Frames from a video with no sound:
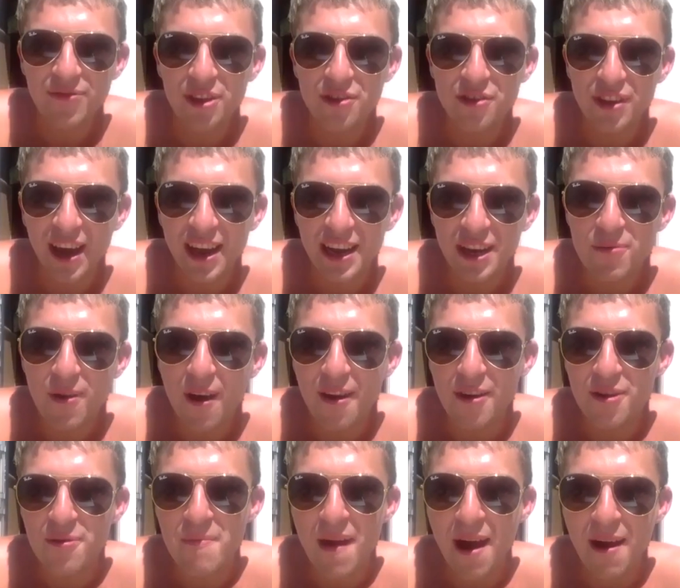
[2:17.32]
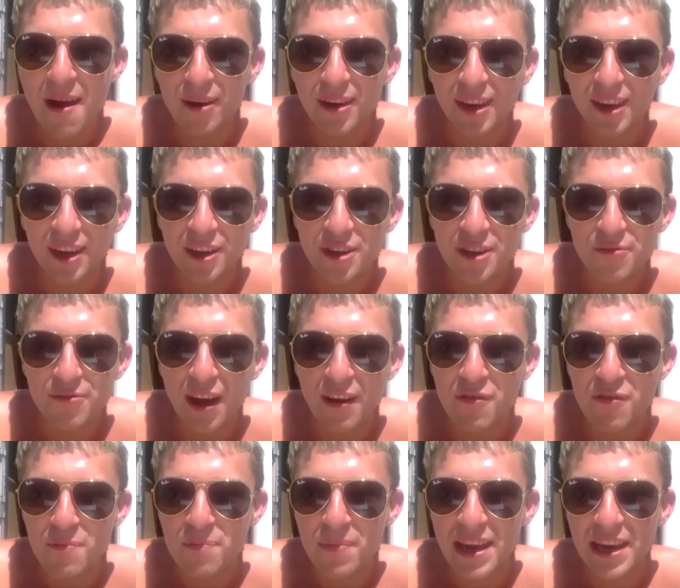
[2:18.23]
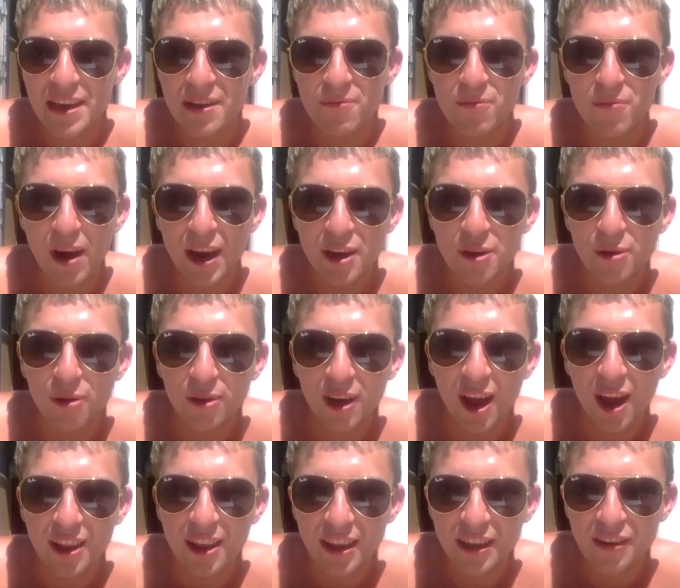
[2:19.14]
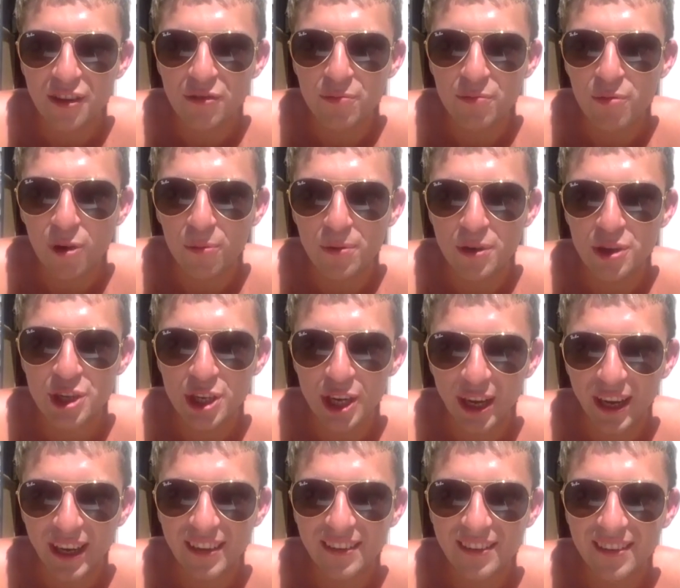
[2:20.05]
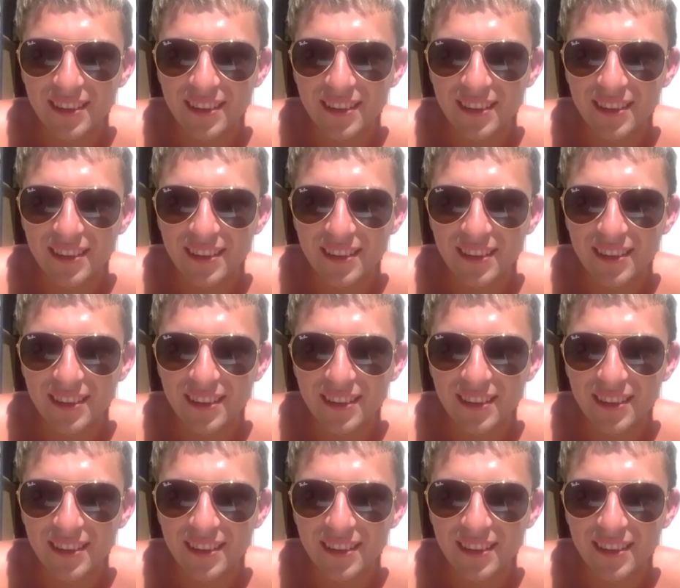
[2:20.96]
there's anywhere in America you've ever been where you're like, this is proper shit.